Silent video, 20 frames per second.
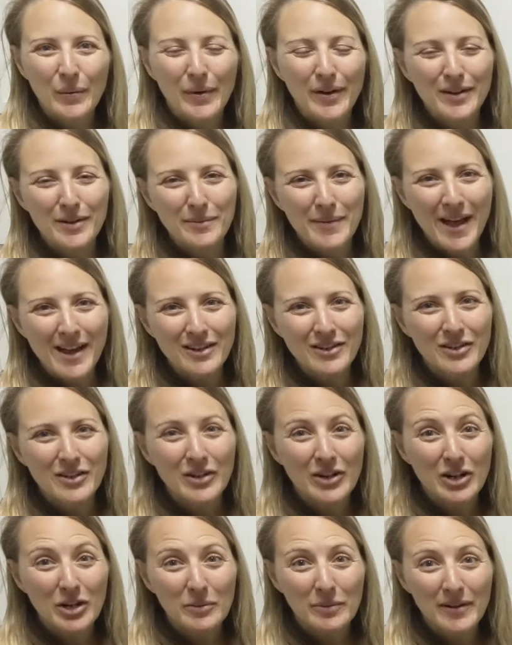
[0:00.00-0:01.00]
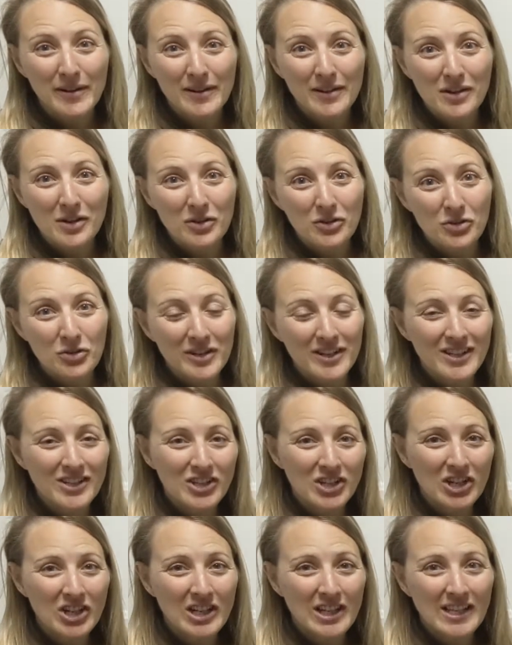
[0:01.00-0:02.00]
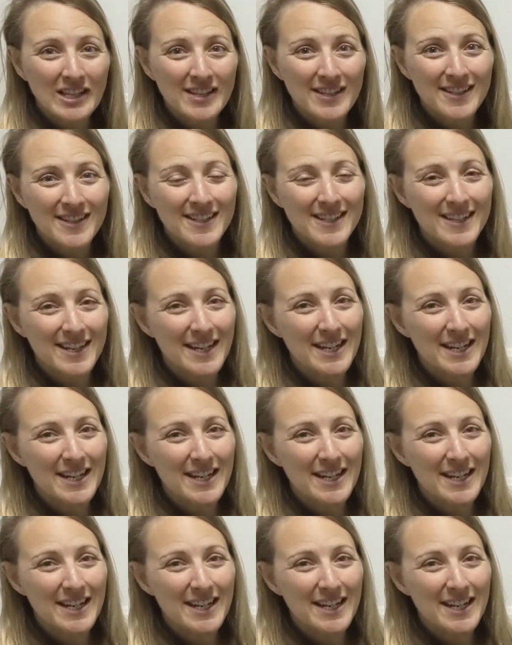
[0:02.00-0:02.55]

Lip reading: Welcome back to Urban Traditionalists.